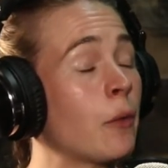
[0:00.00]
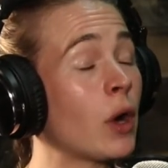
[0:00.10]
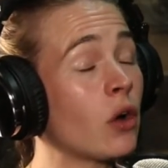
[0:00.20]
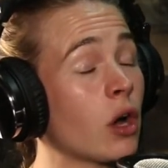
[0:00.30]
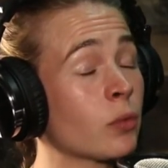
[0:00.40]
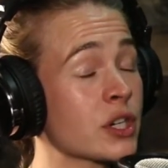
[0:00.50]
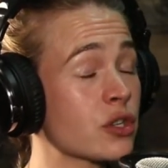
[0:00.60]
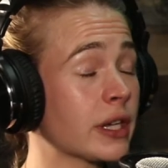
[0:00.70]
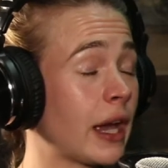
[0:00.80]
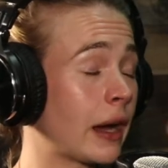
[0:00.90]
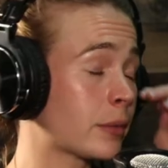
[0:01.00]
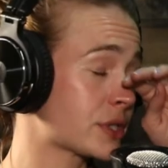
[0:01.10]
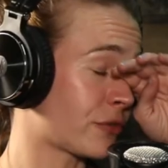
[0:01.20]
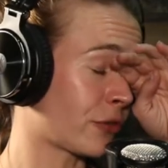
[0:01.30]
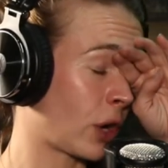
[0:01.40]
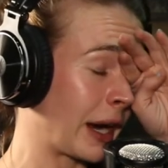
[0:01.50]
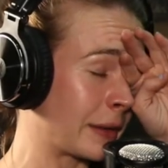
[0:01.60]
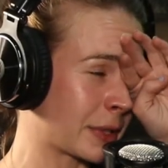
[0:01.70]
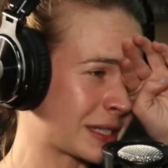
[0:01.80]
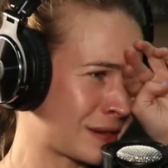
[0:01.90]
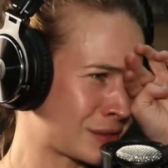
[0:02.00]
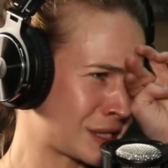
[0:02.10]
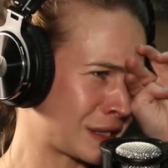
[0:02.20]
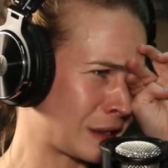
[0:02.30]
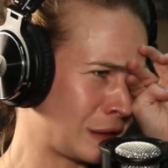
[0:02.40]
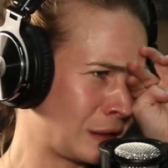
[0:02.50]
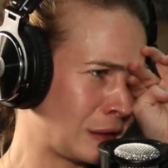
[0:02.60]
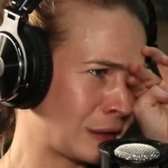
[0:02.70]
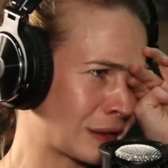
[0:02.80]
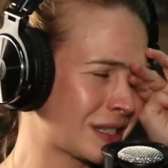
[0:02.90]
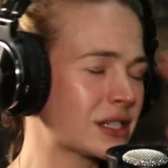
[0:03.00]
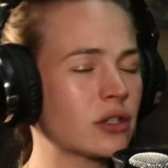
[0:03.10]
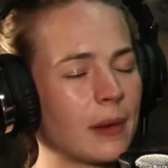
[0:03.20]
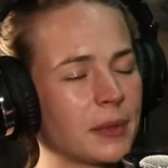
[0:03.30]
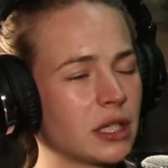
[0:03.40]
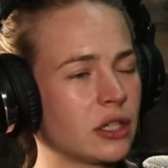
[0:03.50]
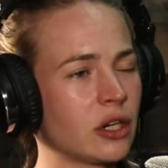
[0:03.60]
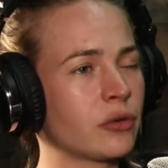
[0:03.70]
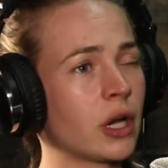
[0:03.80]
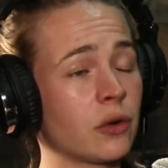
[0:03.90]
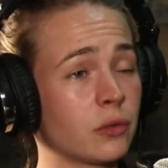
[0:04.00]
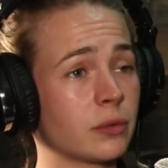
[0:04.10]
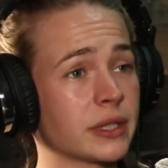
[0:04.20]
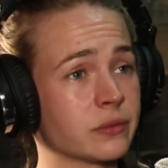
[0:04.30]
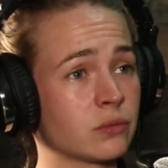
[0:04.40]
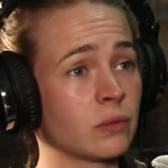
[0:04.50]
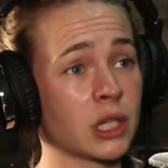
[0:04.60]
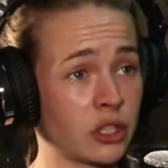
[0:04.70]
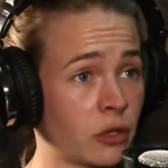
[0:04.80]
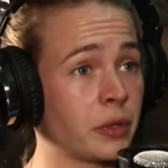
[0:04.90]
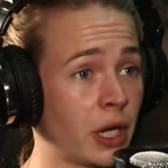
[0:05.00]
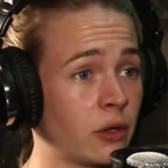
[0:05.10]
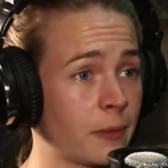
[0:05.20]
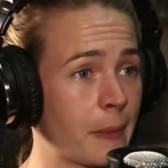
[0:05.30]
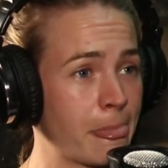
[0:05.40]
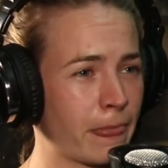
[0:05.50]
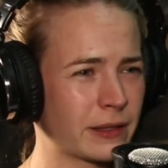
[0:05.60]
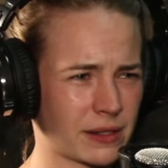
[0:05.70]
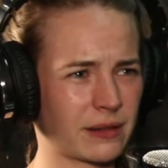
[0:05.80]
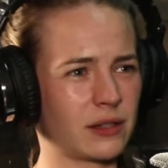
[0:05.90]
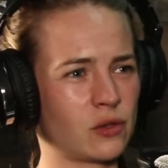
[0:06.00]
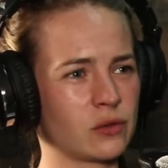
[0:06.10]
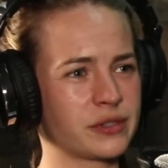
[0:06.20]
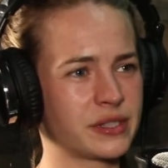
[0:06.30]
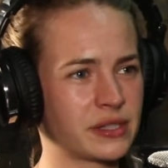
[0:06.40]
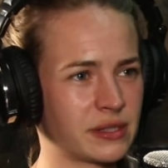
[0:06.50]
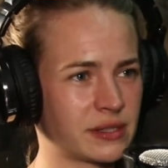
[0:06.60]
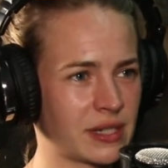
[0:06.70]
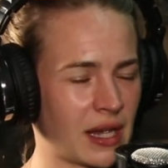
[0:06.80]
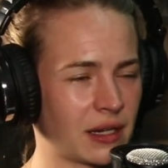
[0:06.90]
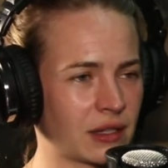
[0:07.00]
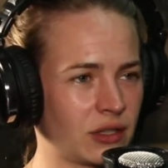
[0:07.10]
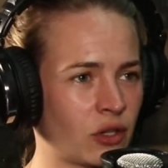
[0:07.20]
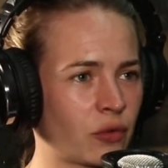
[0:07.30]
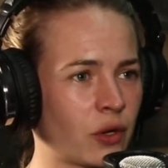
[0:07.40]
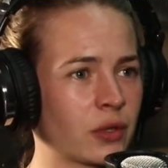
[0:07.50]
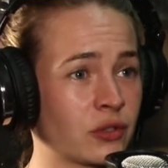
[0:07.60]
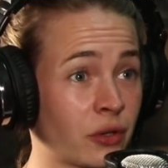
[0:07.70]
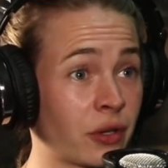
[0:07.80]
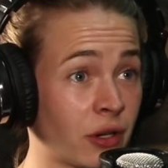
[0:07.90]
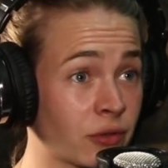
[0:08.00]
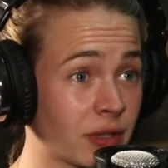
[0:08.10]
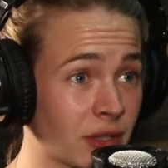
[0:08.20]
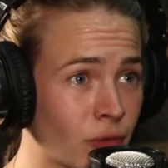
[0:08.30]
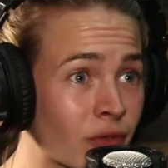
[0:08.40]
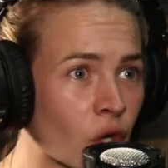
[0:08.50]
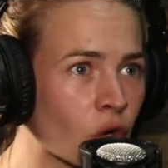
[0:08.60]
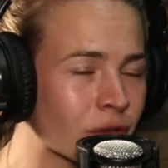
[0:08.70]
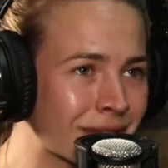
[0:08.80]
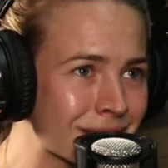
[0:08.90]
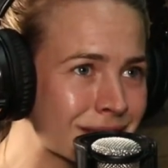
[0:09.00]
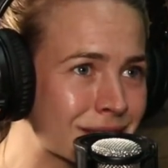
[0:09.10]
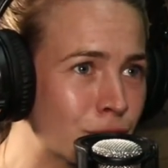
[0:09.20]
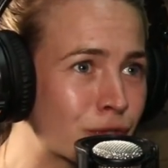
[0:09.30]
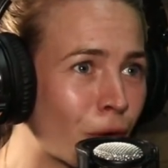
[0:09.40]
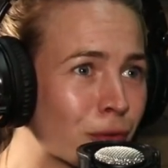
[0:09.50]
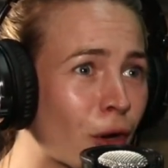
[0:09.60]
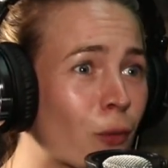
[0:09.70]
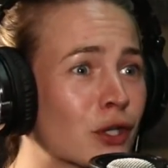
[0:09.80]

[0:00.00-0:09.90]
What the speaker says: Well, originally I was afraid because I was like, you don't know what you don't know. Isn't that the old saying? You don't know what you don't know. You haven't heard this? You don't know